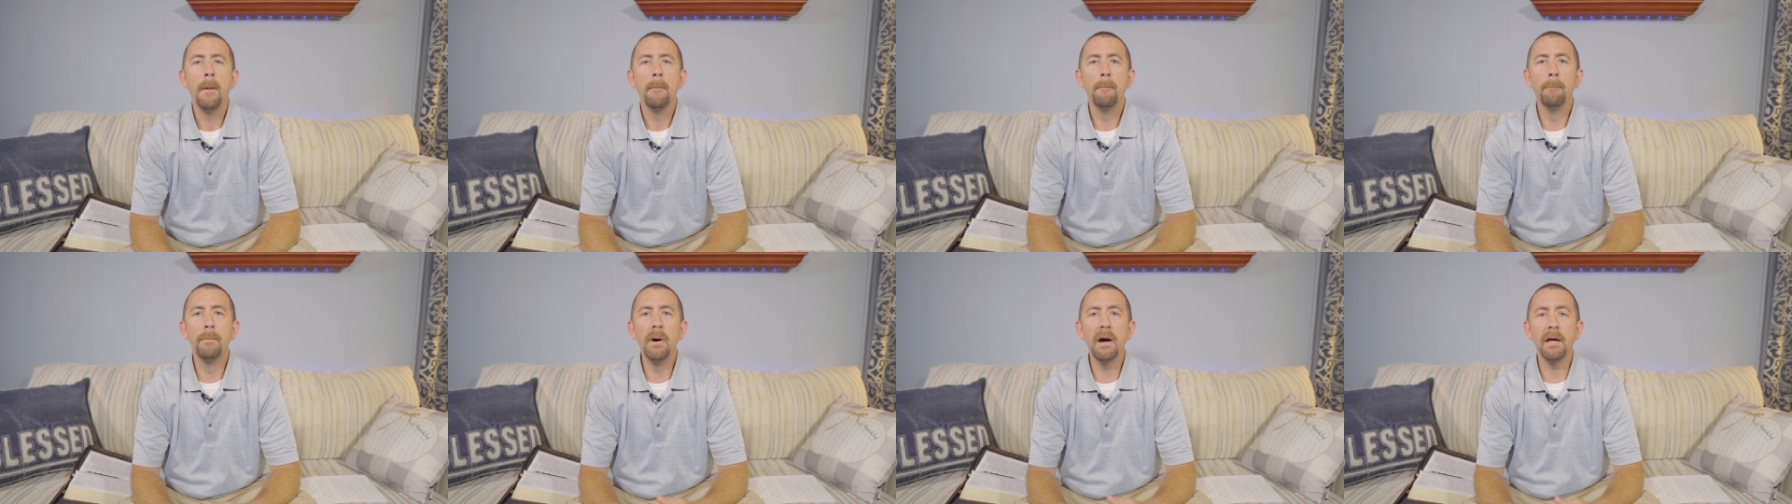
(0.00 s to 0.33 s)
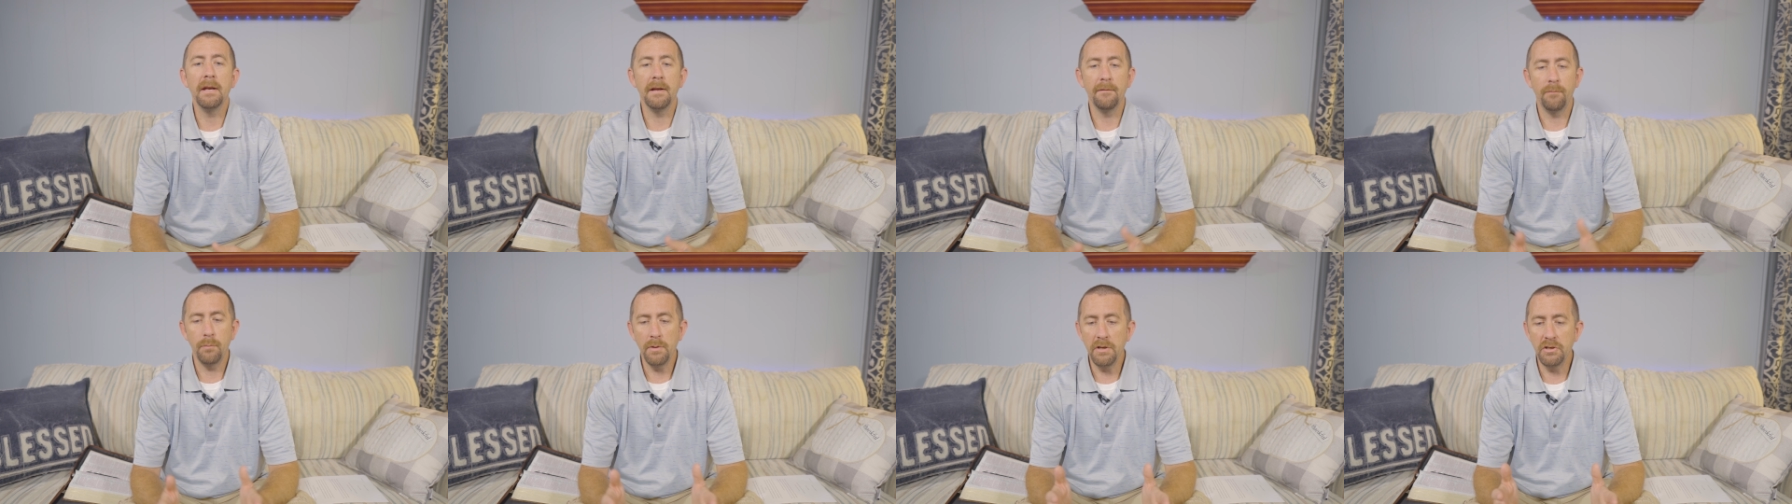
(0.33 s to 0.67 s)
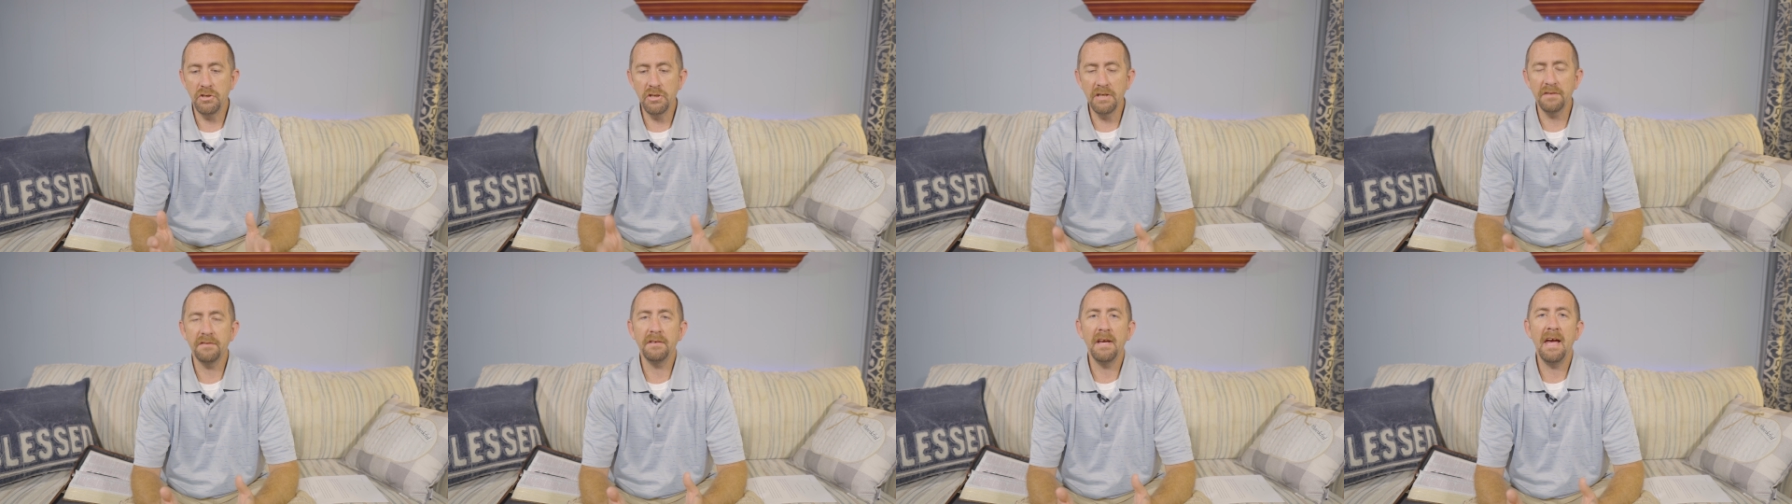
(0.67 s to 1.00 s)
But if we
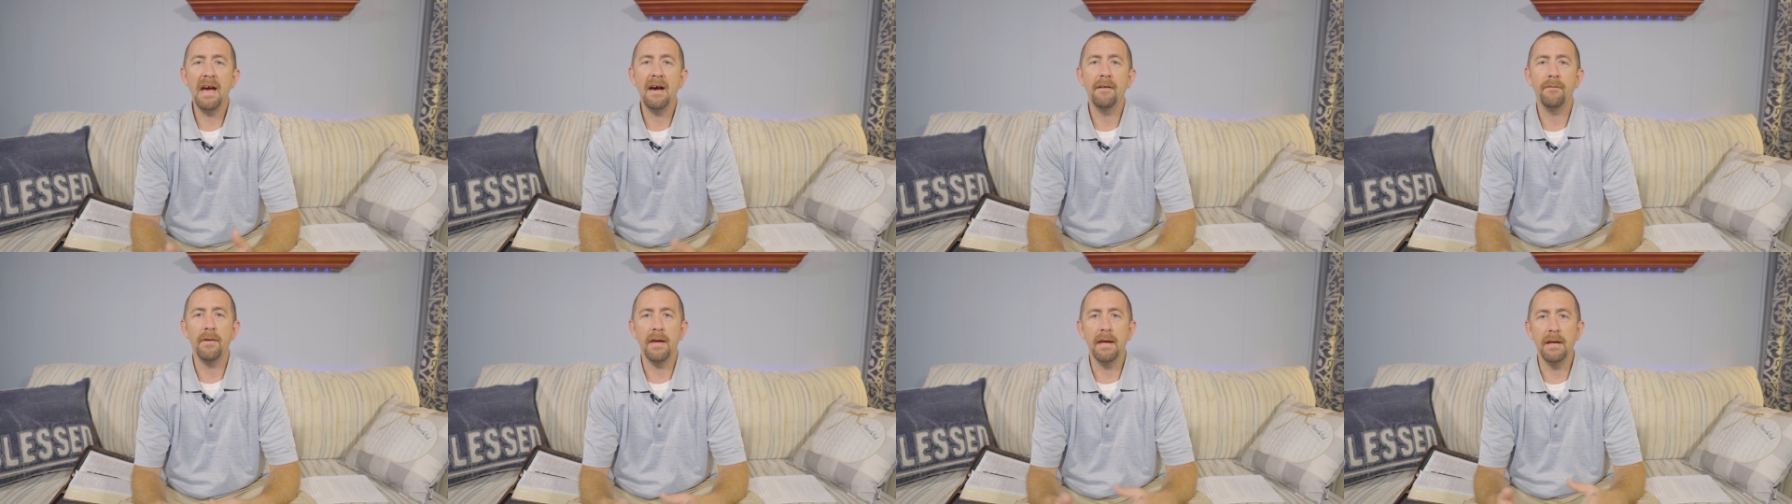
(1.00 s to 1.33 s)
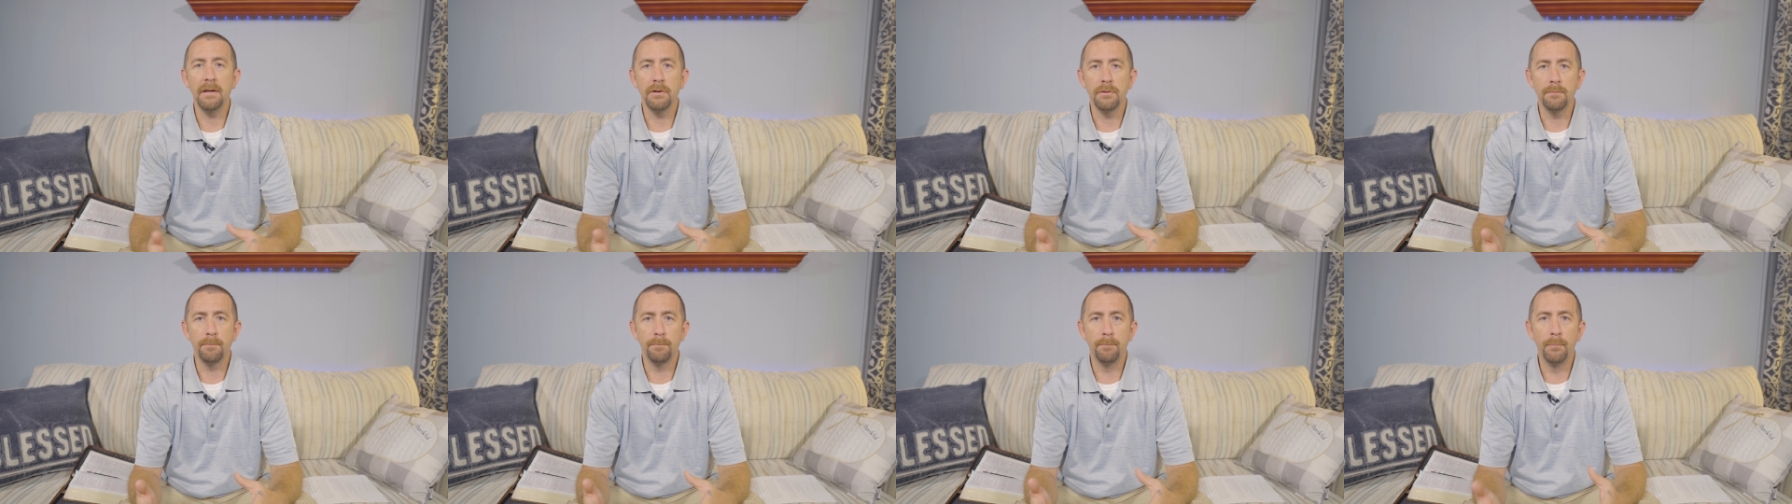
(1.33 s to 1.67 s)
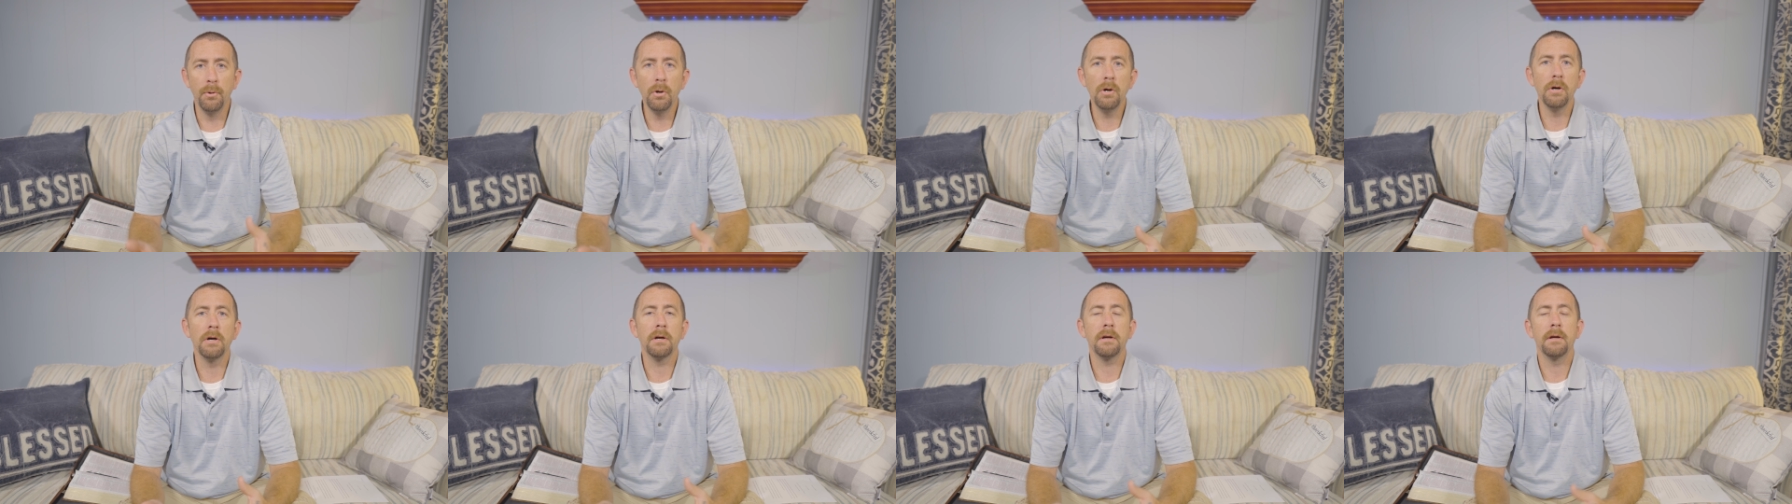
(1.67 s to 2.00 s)
just have a
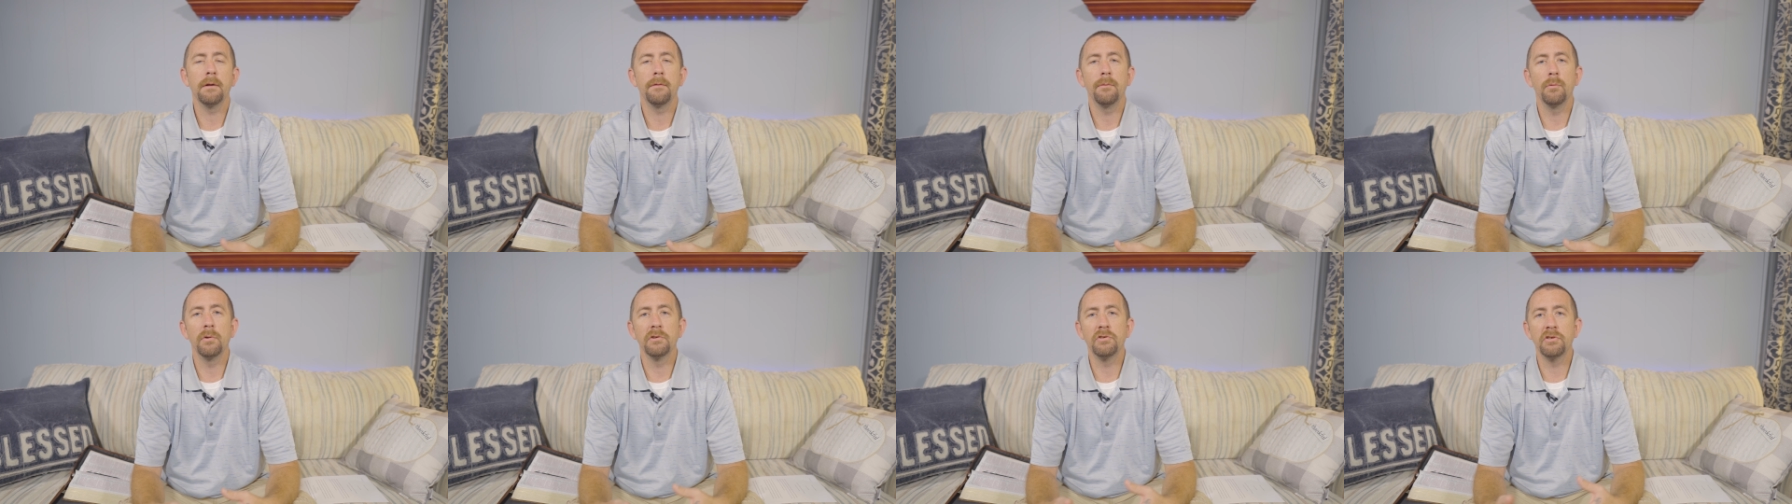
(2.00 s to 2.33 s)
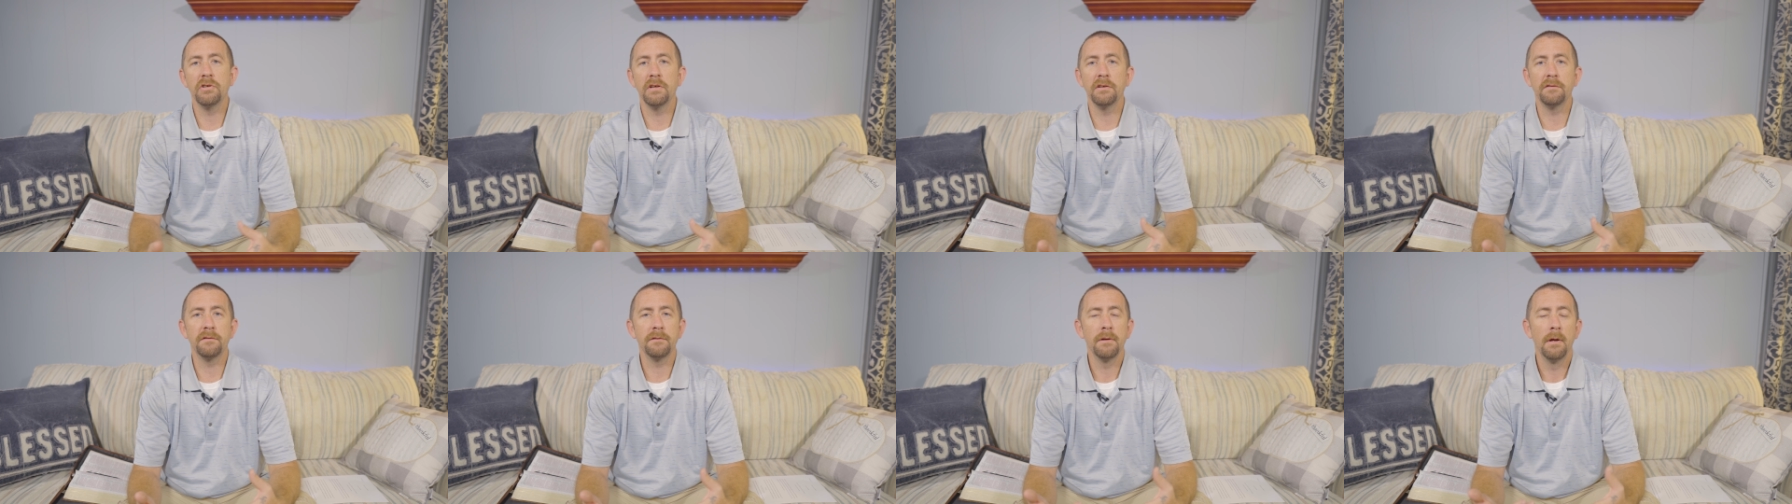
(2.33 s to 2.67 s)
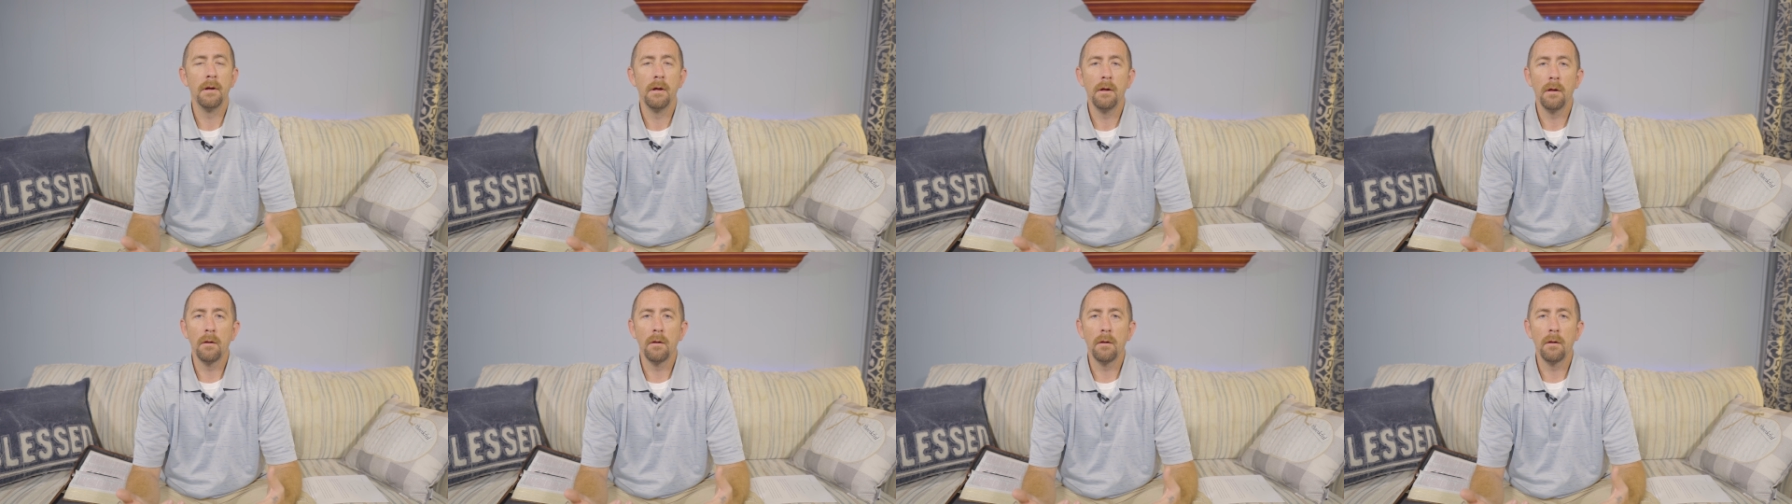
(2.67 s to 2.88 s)
book which just